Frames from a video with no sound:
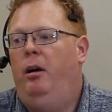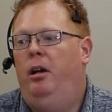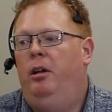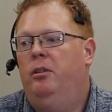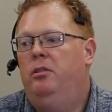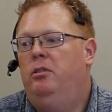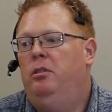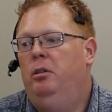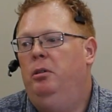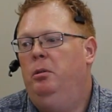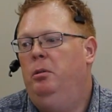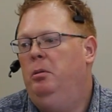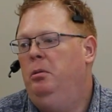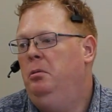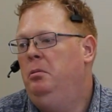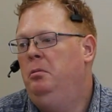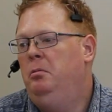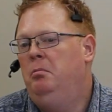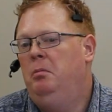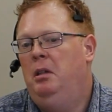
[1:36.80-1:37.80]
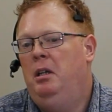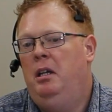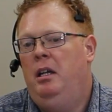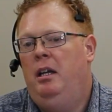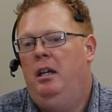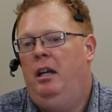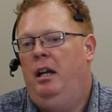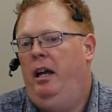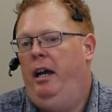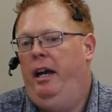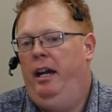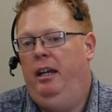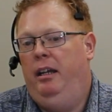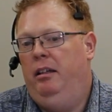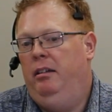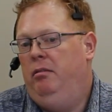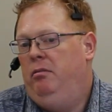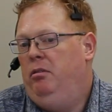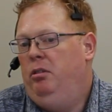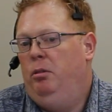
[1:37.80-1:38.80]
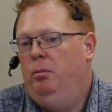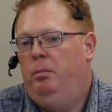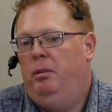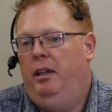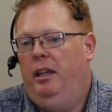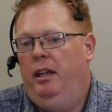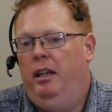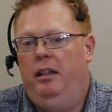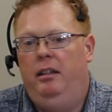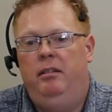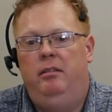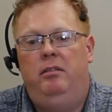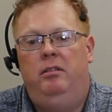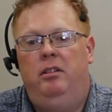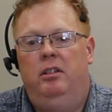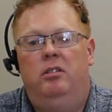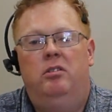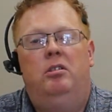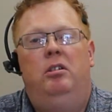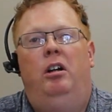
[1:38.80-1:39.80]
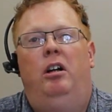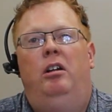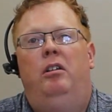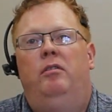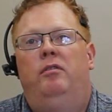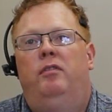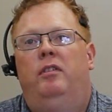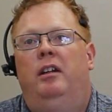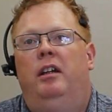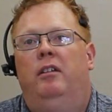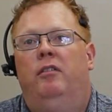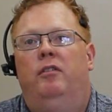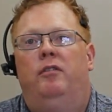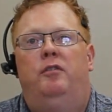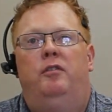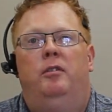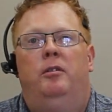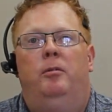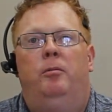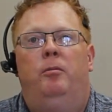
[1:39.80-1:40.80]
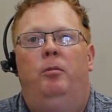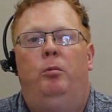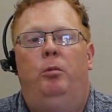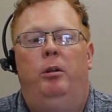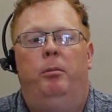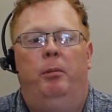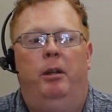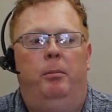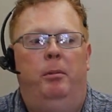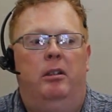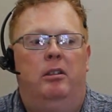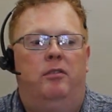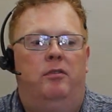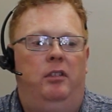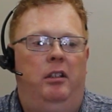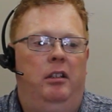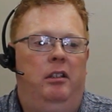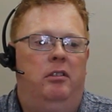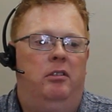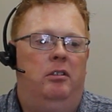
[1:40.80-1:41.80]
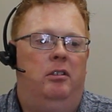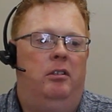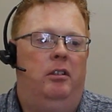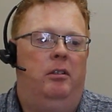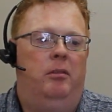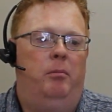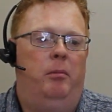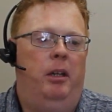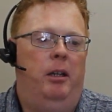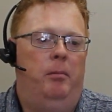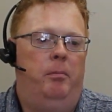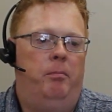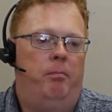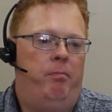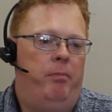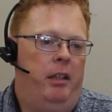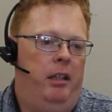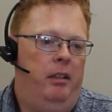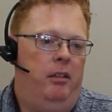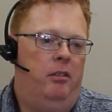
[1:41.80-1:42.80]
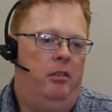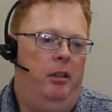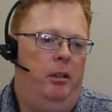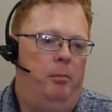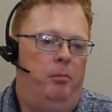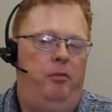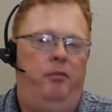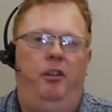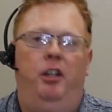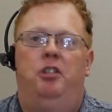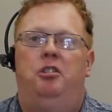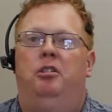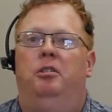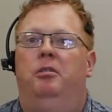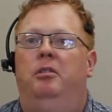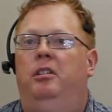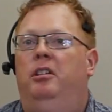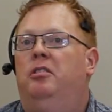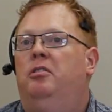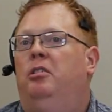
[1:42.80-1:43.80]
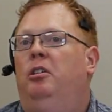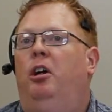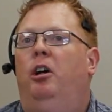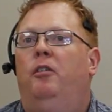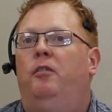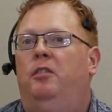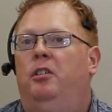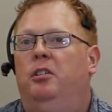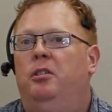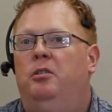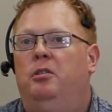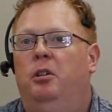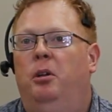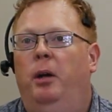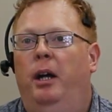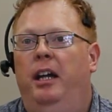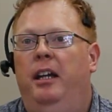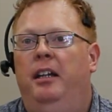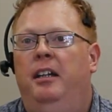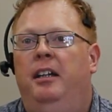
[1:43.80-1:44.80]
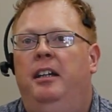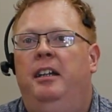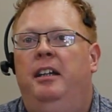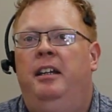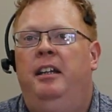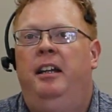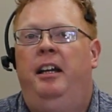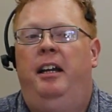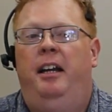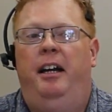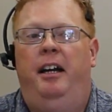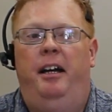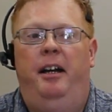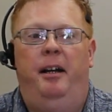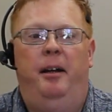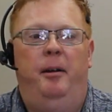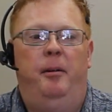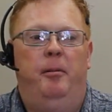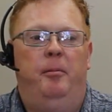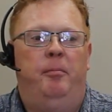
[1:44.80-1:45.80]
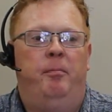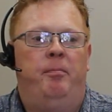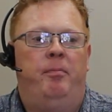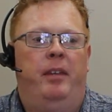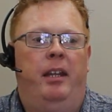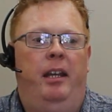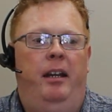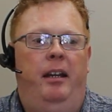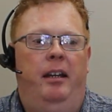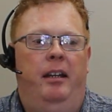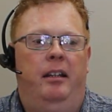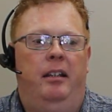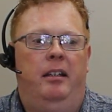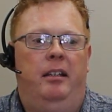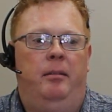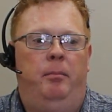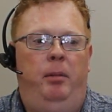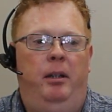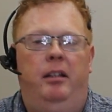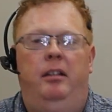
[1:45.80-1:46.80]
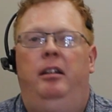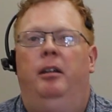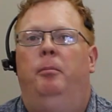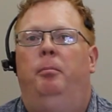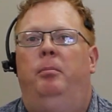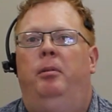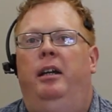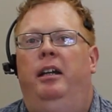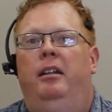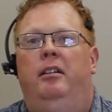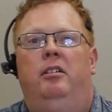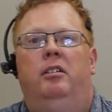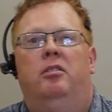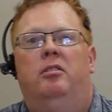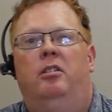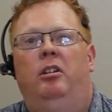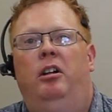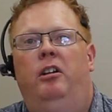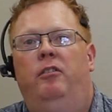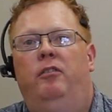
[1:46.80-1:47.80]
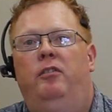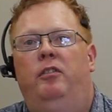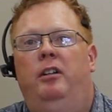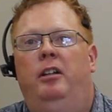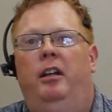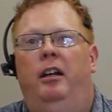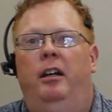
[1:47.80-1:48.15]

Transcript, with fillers: Also, I do play disc golf. I have one of my best friends, like, is a professional disc golfer, so I uh, picked up playing disc golf